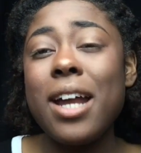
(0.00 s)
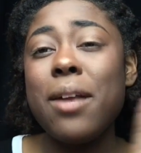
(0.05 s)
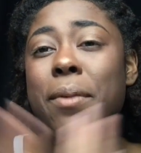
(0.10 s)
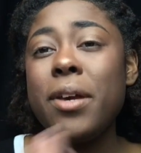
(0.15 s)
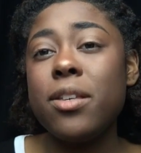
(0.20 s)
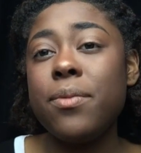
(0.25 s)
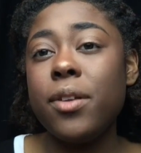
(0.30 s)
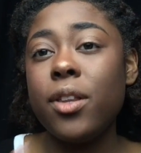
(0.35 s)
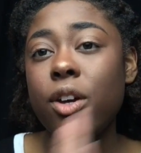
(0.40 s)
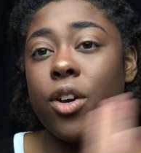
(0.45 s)
kind of
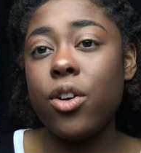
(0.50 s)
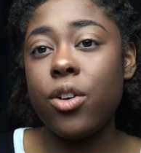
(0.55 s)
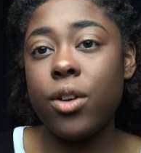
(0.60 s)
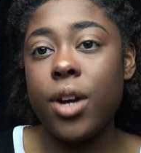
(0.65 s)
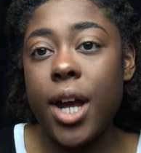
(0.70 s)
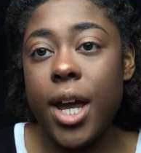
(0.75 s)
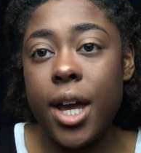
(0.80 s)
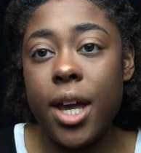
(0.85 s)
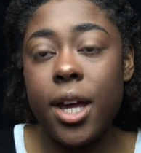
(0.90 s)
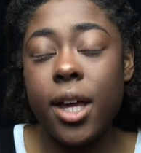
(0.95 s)
makes me look
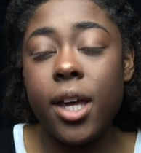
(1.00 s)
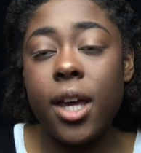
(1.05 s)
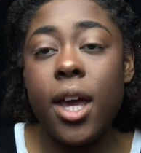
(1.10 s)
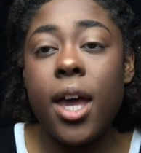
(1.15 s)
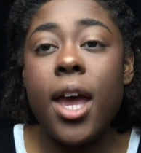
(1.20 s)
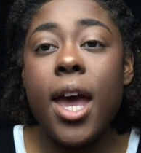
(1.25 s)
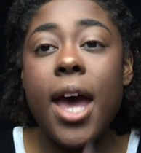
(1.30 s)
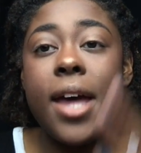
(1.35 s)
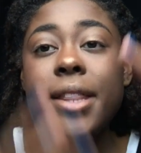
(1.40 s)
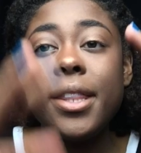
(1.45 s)
gray.
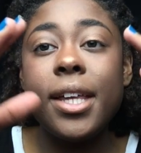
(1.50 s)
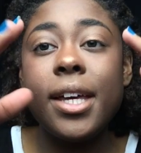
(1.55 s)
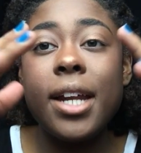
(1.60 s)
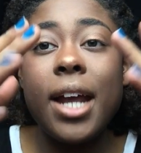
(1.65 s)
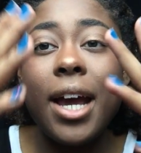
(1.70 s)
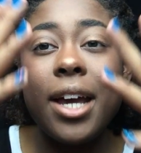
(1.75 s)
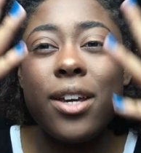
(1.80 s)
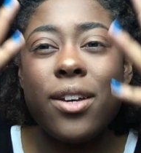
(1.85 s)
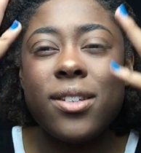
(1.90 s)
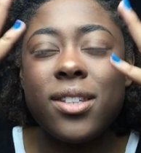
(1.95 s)
And then
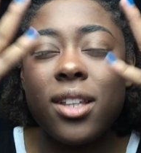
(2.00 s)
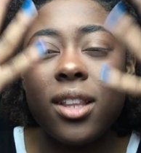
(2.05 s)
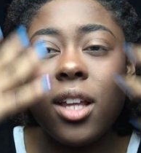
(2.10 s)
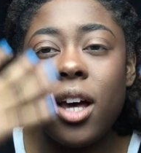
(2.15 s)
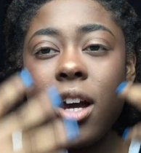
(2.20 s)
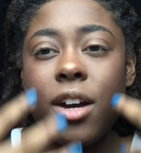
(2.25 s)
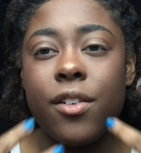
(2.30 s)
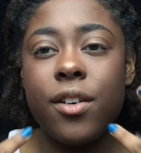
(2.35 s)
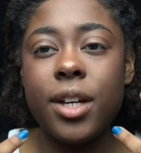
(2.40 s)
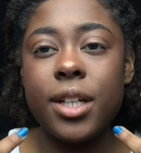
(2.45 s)
I use a
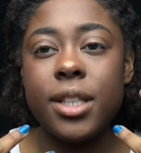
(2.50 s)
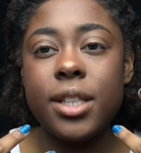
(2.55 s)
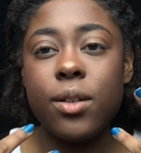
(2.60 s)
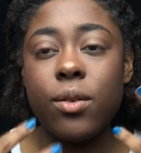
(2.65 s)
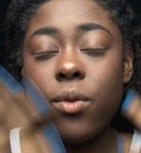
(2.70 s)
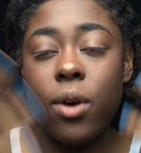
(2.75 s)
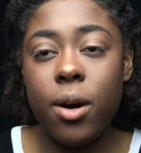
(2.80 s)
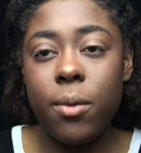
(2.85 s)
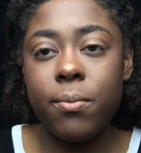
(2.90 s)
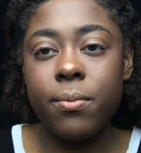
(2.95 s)
lot of con
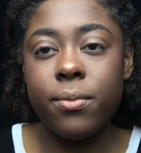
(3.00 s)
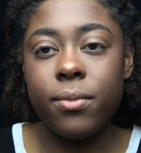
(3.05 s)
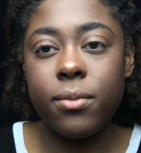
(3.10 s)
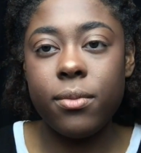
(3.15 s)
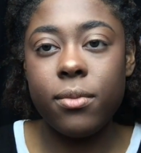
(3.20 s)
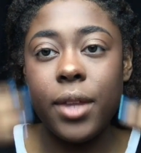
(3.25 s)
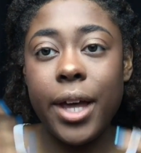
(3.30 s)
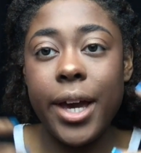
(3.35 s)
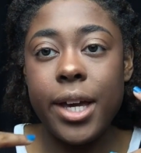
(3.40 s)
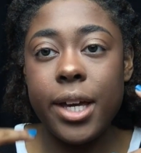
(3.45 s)
um,
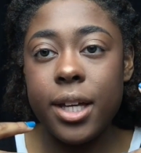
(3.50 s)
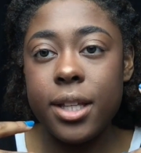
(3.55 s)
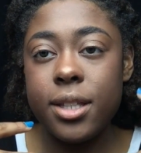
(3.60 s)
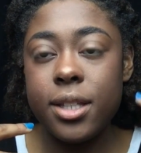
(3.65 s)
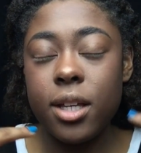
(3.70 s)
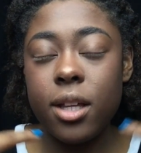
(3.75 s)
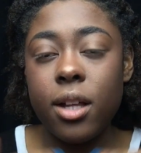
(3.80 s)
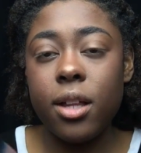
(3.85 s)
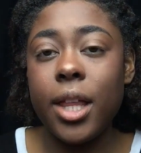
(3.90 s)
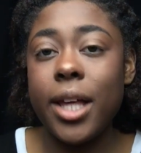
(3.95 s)
light
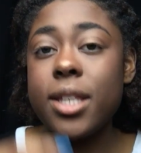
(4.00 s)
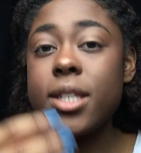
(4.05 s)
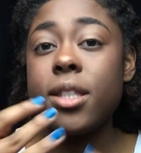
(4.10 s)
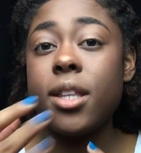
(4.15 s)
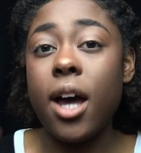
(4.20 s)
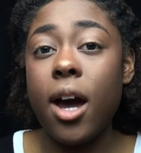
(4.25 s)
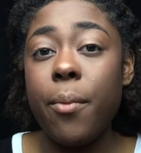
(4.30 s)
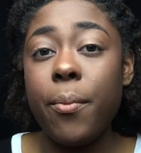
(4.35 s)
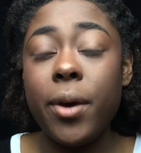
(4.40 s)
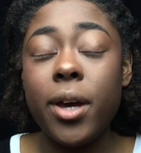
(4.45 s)
concealer that's
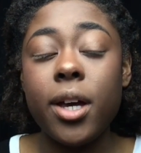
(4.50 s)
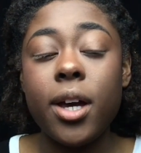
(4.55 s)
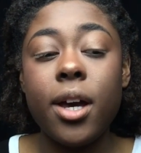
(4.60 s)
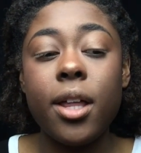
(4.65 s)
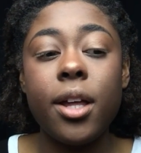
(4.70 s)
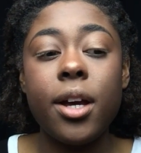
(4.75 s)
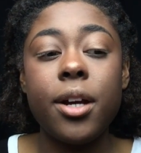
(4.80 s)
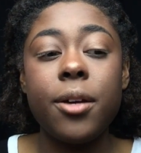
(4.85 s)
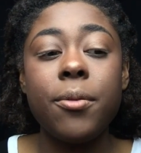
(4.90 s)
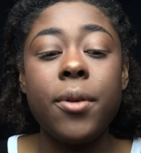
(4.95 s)
not my
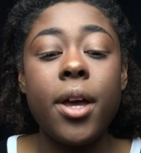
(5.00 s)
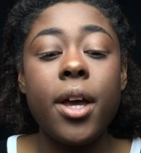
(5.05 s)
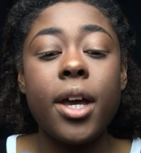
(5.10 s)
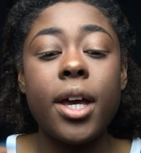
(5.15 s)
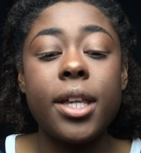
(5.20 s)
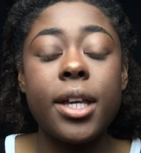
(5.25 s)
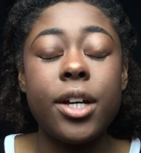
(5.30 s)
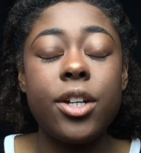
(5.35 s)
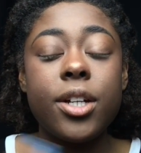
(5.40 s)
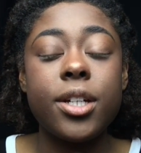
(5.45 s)
color
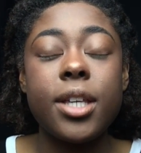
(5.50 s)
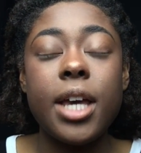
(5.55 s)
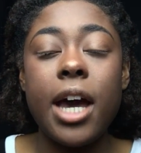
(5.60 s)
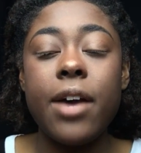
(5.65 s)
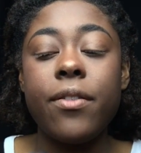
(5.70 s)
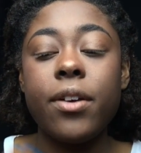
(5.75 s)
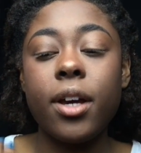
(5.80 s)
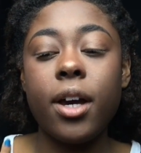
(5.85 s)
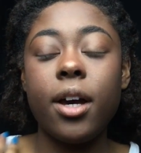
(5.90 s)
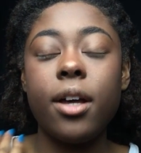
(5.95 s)
because I just
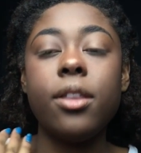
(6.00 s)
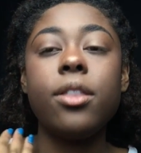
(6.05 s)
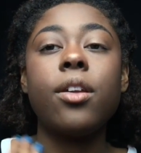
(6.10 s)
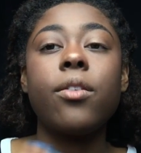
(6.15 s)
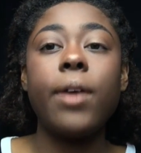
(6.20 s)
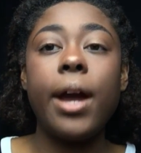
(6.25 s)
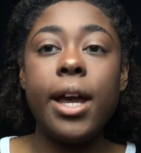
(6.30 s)
haven't gotten the